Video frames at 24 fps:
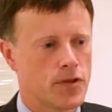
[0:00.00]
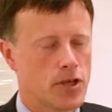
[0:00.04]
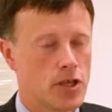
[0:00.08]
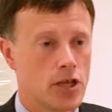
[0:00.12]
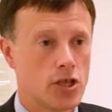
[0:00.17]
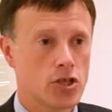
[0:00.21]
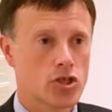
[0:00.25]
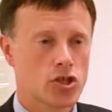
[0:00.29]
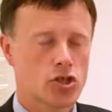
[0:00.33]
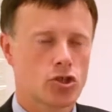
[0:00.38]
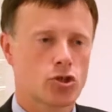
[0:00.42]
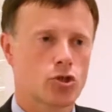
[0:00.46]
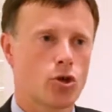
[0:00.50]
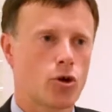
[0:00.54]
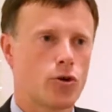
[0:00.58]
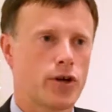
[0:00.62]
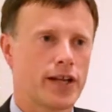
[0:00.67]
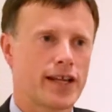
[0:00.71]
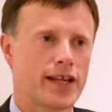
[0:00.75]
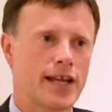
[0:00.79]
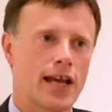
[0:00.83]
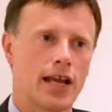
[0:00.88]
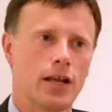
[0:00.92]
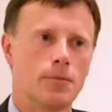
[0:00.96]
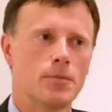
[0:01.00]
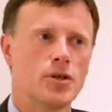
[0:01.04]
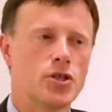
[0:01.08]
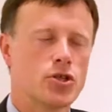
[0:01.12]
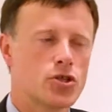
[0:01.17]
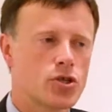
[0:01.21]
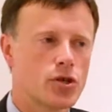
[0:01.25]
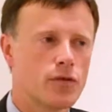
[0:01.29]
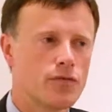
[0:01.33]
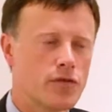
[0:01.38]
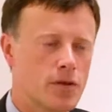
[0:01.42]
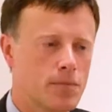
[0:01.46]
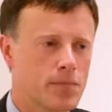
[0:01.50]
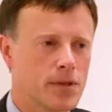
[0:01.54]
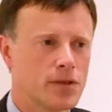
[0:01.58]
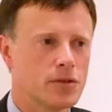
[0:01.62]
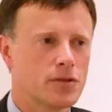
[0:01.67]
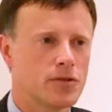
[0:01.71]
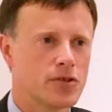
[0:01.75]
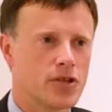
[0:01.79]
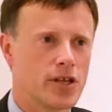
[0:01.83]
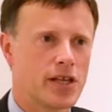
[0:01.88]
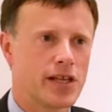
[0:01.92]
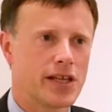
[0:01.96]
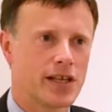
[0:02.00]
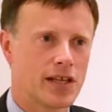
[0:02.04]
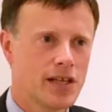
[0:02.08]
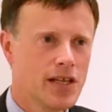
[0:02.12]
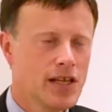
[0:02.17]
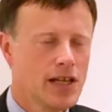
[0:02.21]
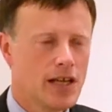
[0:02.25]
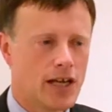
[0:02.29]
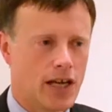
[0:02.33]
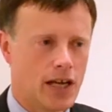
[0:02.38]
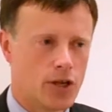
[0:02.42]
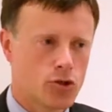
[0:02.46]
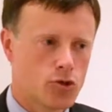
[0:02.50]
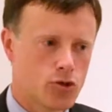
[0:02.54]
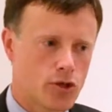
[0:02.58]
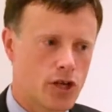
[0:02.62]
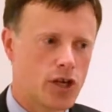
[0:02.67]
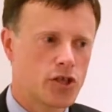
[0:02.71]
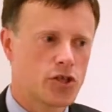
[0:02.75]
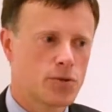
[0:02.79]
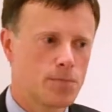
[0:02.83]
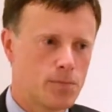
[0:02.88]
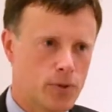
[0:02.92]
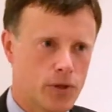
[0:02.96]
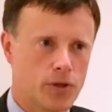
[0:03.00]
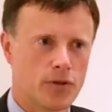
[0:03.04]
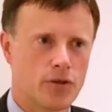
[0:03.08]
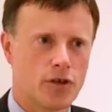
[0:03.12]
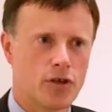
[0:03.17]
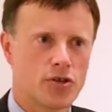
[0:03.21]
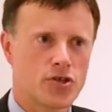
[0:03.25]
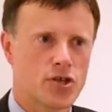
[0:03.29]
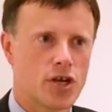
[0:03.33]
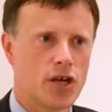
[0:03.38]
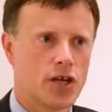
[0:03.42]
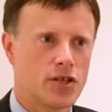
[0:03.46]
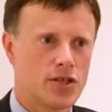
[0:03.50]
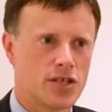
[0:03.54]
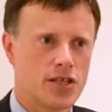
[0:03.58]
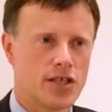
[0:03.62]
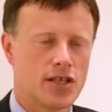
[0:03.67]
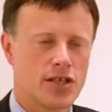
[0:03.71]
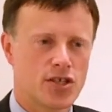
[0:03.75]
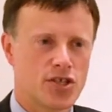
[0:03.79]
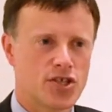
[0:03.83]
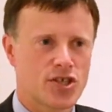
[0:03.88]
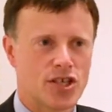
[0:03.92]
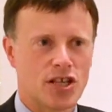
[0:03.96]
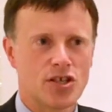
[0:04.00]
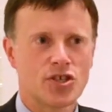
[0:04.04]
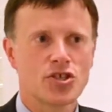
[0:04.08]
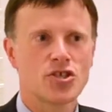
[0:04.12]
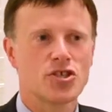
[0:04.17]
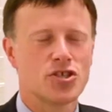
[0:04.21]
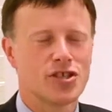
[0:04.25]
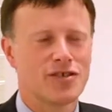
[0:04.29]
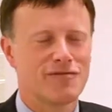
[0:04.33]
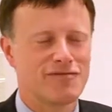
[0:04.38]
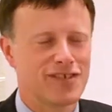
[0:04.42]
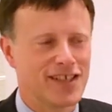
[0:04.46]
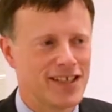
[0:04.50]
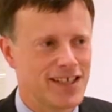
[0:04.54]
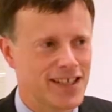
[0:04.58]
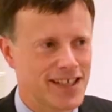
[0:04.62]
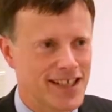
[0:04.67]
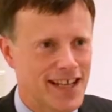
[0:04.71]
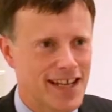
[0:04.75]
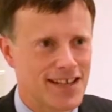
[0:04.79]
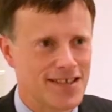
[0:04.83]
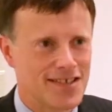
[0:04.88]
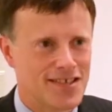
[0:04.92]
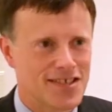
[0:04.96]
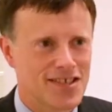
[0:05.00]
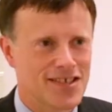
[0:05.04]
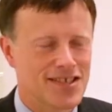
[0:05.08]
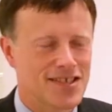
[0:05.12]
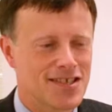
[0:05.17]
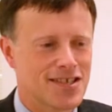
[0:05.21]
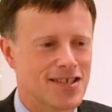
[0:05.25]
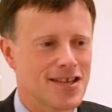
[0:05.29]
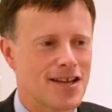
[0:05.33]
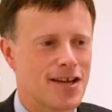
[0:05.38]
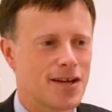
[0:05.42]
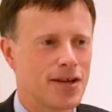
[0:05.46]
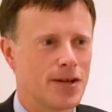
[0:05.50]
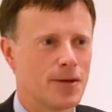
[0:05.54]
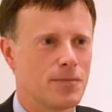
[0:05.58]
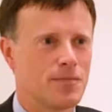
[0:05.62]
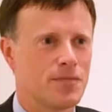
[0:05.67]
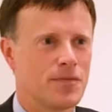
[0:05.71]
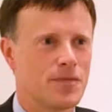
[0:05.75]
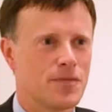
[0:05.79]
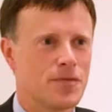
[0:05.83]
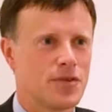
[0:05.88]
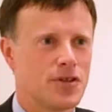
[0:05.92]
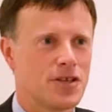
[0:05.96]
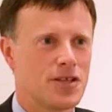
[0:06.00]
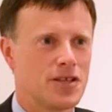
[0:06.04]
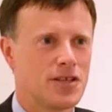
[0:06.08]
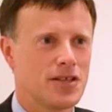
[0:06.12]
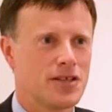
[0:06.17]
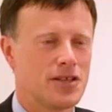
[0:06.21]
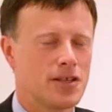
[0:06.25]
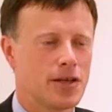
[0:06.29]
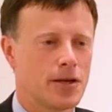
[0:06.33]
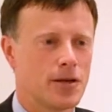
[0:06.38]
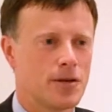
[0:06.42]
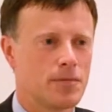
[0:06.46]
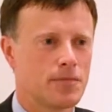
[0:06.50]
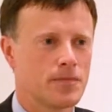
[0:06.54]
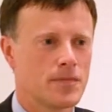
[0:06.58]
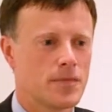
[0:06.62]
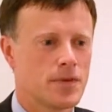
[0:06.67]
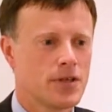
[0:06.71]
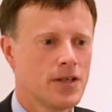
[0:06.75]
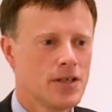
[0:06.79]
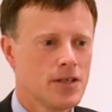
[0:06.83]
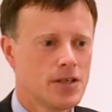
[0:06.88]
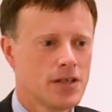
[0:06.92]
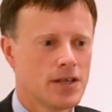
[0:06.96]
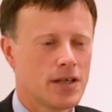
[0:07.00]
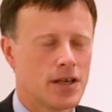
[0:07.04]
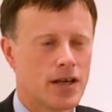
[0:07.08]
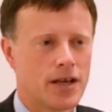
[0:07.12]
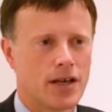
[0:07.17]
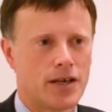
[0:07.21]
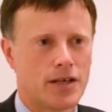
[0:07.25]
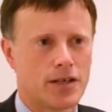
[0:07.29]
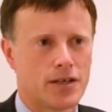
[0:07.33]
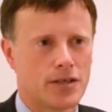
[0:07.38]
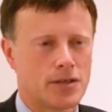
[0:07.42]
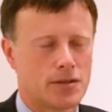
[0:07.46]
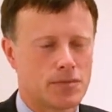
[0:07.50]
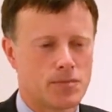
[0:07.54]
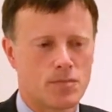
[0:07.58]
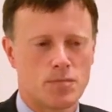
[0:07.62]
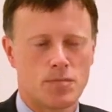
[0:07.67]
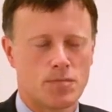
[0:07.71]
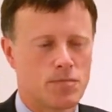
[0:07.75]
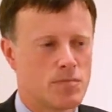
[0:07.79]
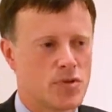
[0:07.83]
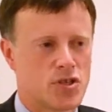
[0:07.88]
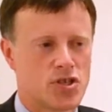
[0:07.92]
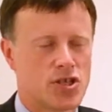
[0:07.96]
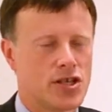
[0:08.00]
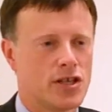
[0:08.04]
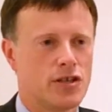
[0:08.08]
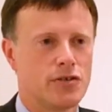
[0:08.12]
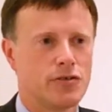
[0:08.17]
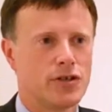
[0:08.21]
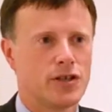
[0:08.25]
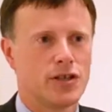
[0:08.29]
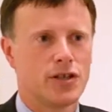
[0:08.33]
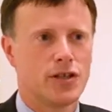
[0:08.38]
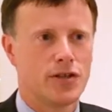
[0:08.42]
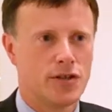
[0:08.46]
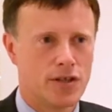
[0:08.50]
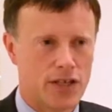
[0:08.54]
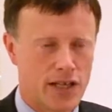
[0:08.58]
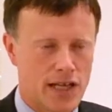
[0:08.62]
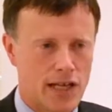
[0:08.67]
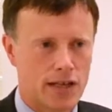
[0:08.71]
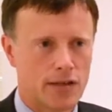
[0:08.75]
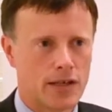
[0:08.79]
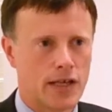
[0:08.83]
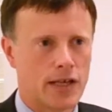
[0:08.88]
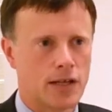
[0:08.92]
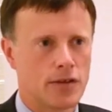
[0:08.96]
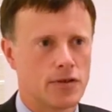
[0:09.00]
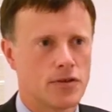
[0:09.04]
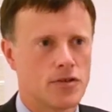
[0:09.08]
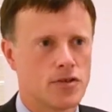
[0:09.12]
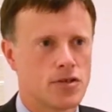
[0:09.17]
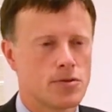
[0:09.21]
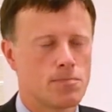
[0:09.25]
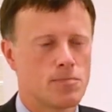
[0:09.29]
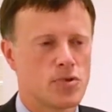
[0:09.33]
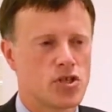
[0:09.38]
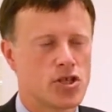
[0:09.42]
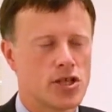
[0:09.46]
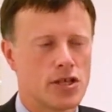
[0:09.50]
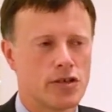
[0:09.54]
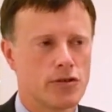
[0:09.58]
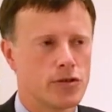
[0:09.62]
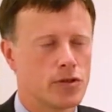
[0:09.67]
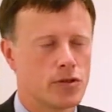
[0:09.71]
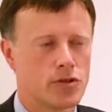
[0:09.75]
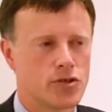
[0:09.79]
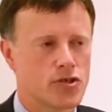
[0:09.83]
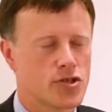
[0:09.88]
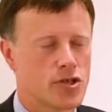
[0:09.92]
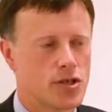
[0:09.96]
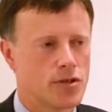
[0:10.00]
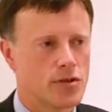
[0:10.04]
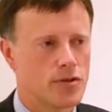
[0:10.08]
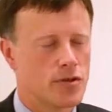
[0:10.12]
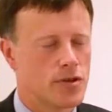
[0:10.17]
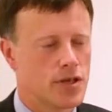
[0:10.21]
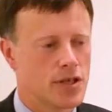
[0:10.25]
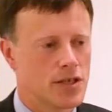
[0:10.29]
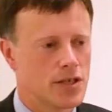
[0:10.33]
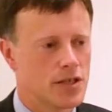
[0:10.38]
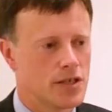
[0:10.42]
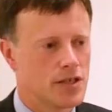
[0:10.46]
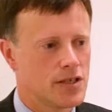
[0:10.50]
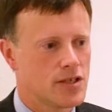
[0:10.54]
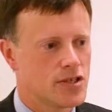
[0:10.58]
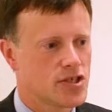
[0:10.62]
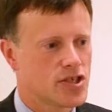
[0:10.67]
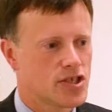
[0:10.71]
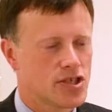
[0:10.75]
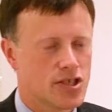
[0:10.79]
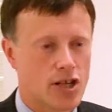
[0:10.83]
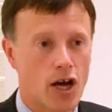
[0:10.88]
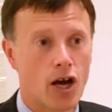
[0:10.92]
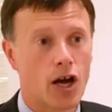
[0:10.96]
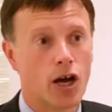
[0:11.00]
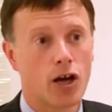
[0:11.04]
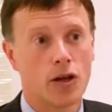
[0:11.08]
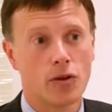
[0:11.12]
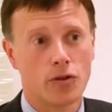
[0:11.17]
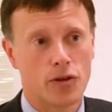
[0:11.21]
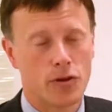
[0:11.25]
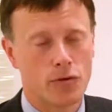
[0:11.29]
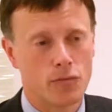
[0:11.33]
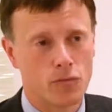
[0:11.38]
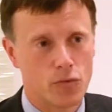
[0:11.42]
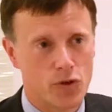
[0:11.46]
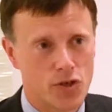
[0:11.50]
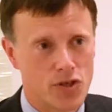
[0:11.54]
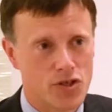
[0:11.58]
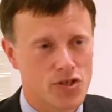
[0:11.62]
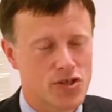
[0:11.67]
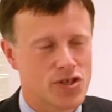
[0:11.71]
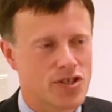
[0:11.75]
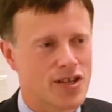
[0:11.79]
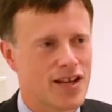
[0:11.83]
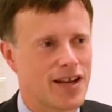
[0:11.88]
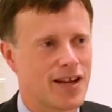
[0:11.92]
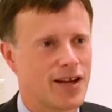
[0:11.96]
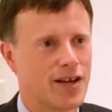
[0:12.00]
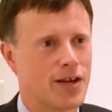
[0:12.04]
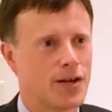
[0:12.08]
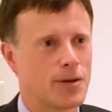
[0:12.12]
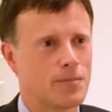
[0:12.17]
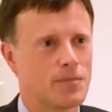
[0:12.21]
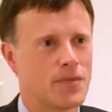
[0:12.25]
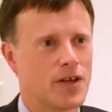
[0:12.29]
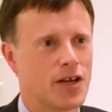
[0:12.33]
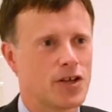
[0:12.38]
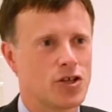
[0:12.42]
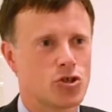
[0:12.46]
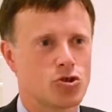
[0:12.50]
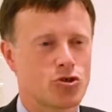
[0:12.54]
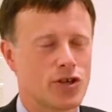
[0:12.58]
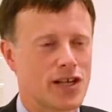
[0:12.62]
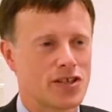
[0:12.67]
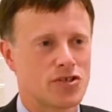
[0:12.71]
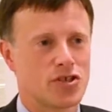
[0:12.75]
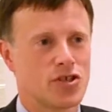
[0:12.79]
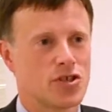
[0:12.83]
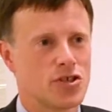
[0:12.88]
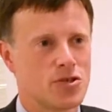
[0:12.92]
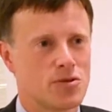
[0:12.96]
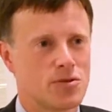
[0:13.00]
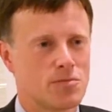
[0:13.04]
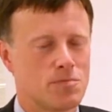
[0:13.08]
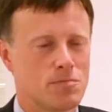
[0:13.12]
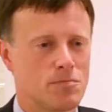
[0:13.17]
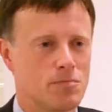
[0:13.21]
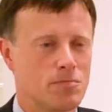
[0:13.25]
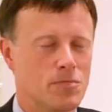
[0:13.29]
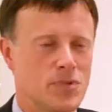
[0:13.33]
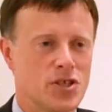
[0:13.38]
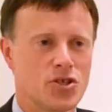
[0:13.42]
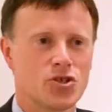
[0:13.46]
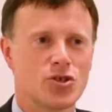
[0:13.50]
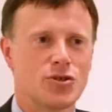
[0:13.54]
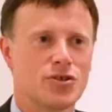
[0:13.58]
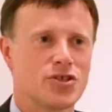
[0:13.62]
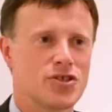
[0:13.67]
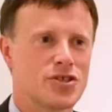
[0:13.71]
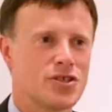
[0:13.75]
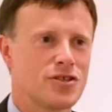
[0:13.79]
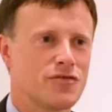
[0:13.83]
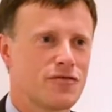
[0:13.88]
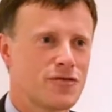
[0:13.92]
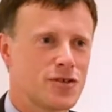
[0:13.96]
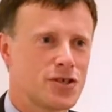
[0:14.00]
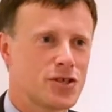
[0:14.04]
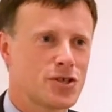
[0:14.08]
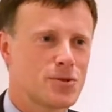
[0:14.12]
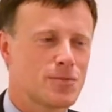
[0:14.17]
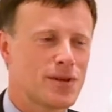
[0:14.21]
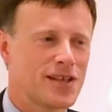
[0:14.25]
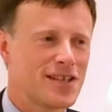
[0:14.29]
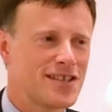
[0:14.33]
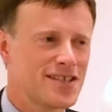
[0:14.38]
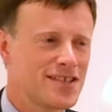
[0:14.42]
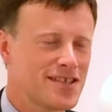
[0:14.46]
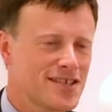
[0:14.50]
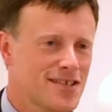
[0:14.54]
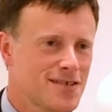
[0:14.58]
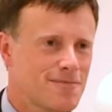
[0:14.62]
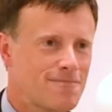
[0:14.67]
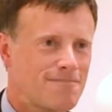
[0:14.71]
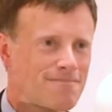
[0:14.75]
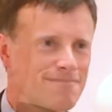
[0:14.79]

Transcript: the historic elements of the building and trying to put those ideas sensitively against um, the um, uh, material and the and materials and the style that was um, had attracted me in the first place.